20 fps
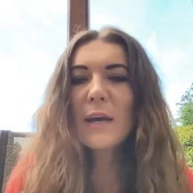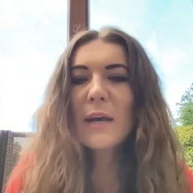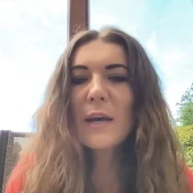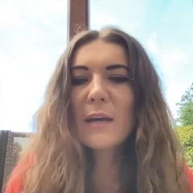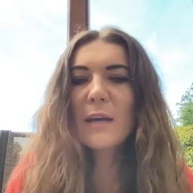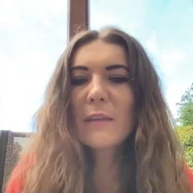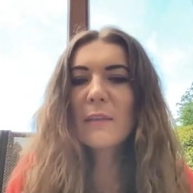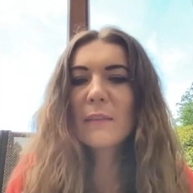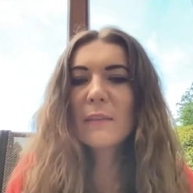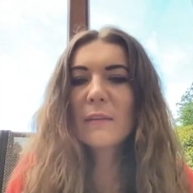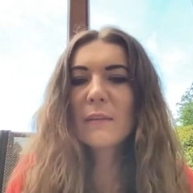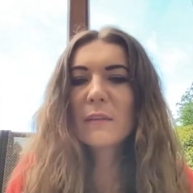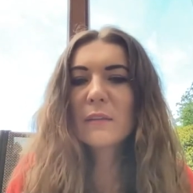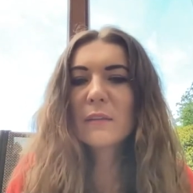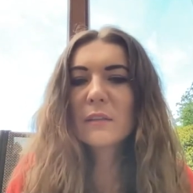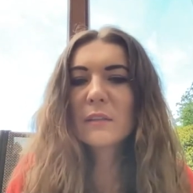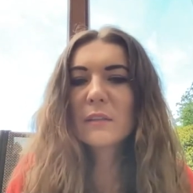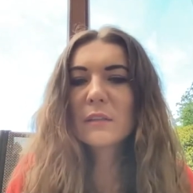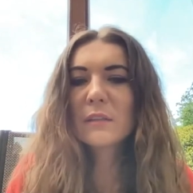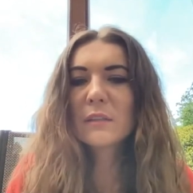And
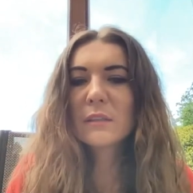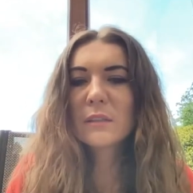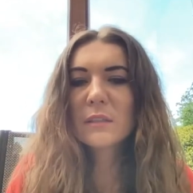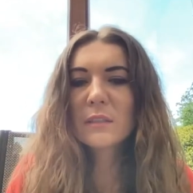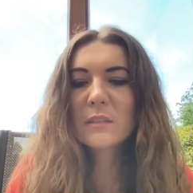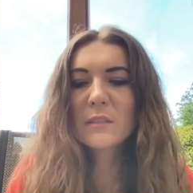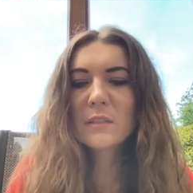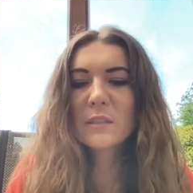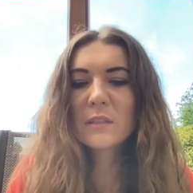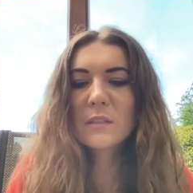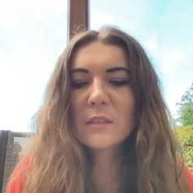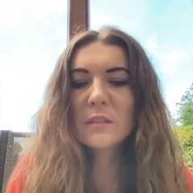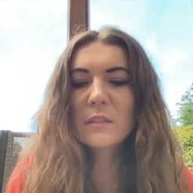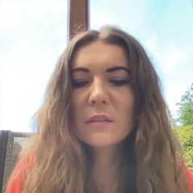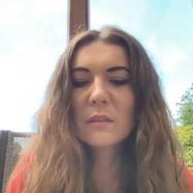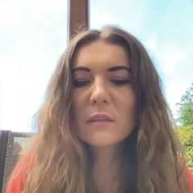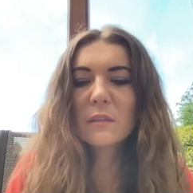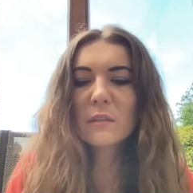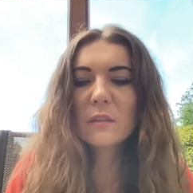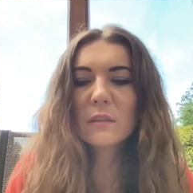uh, this
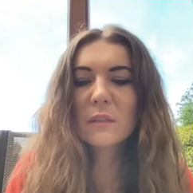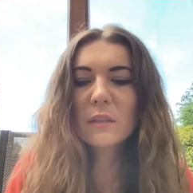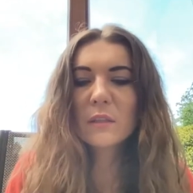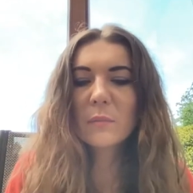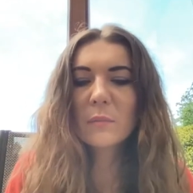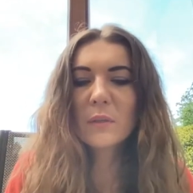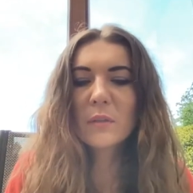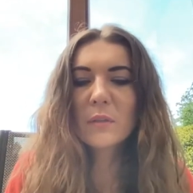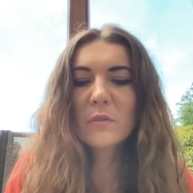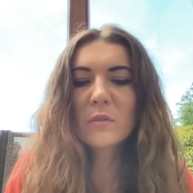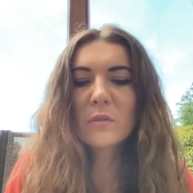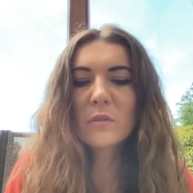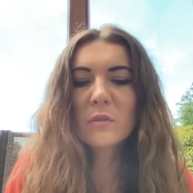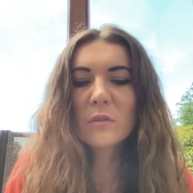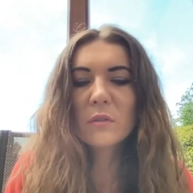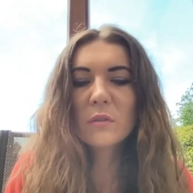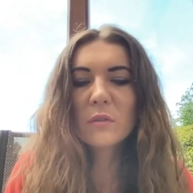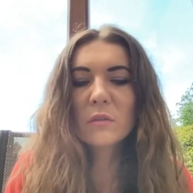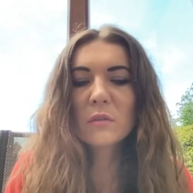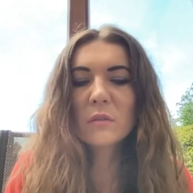is a little bit
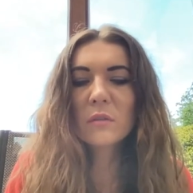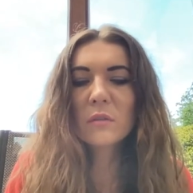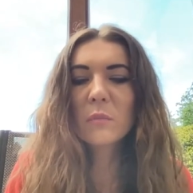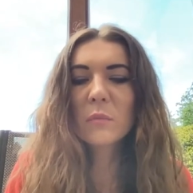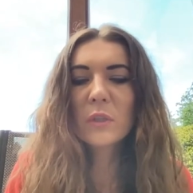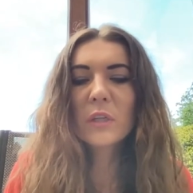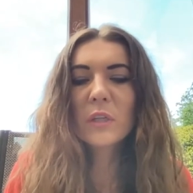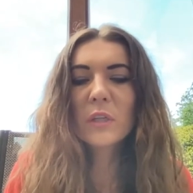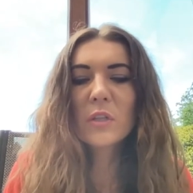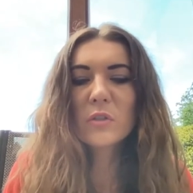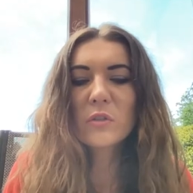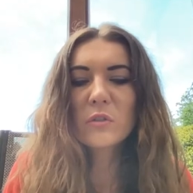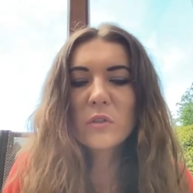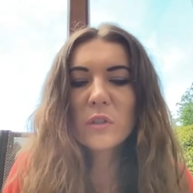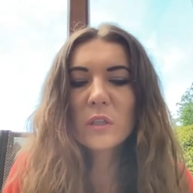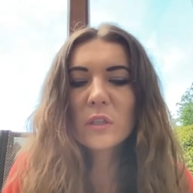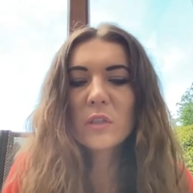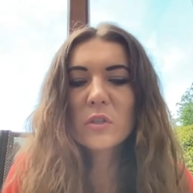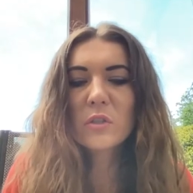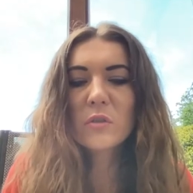uh, communication
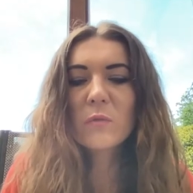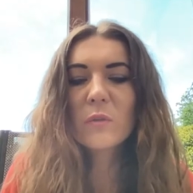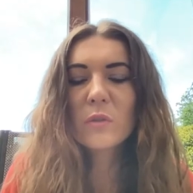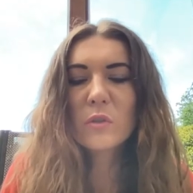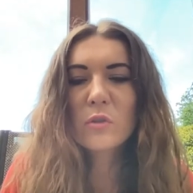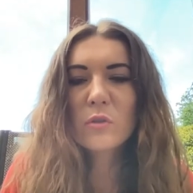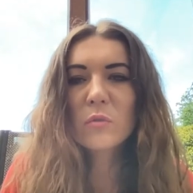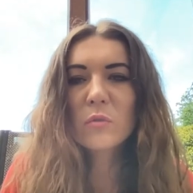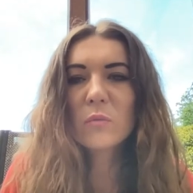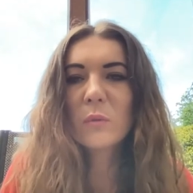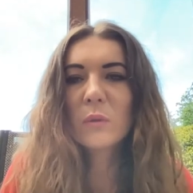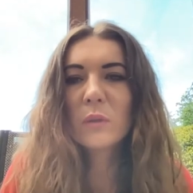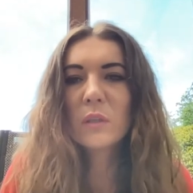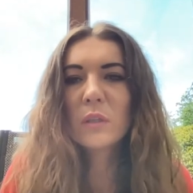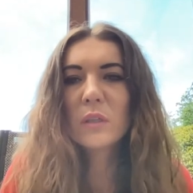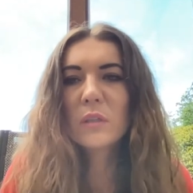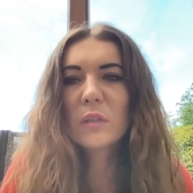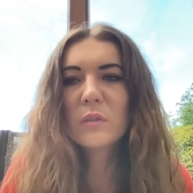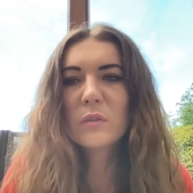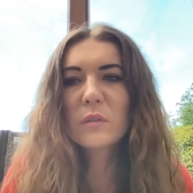strategy which should
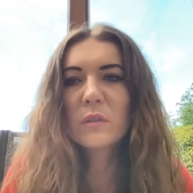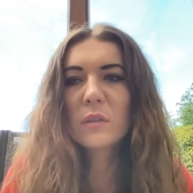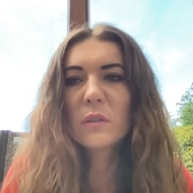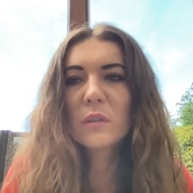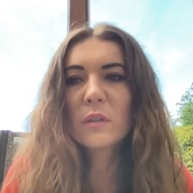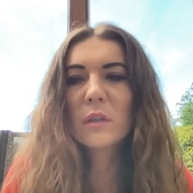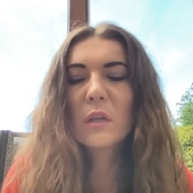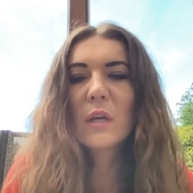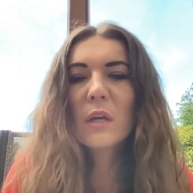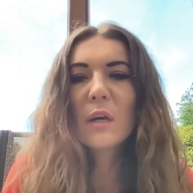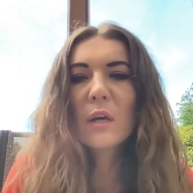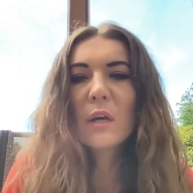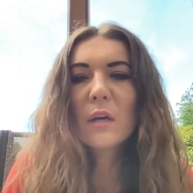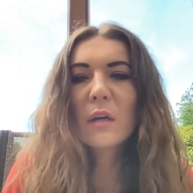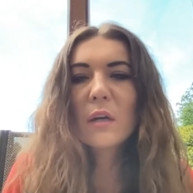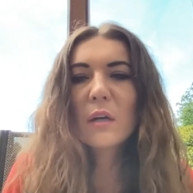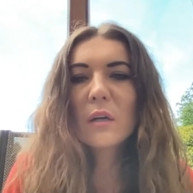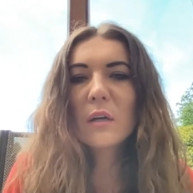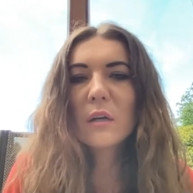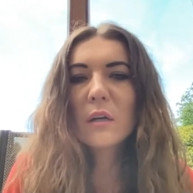be still
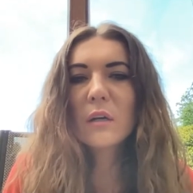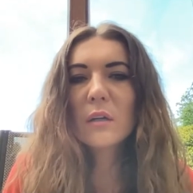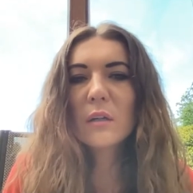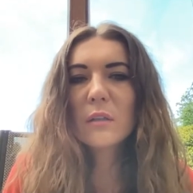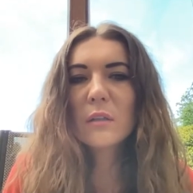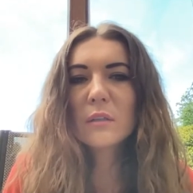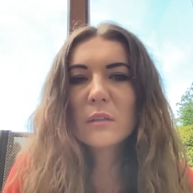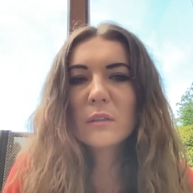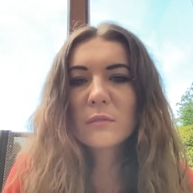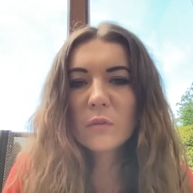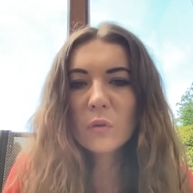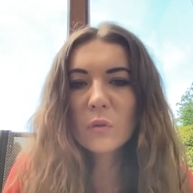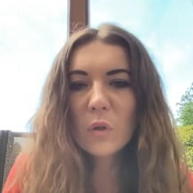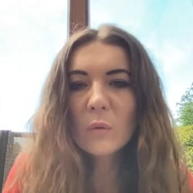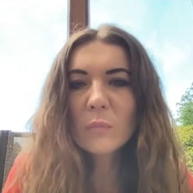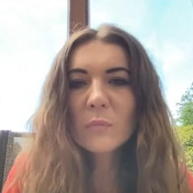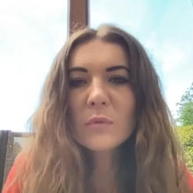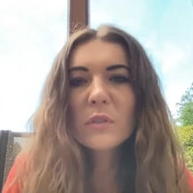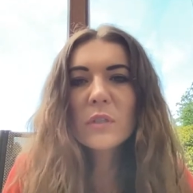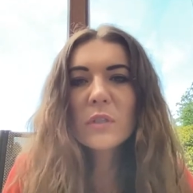uh,
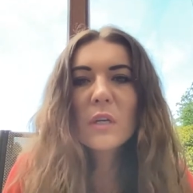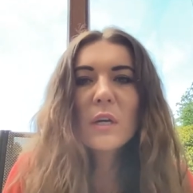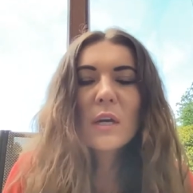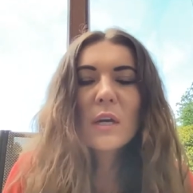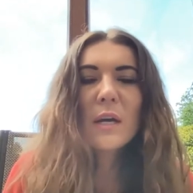developed.